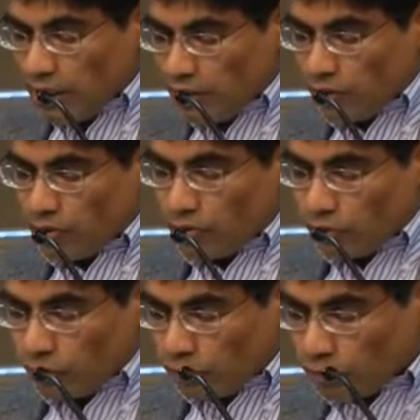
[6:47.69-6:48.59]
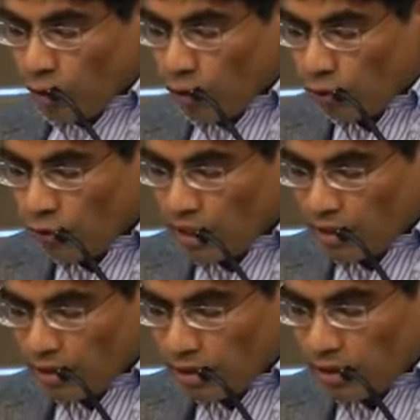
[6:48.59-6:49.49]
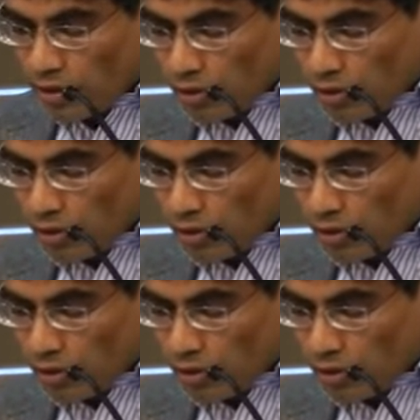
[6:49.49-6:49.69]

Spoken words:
in order to grow, not in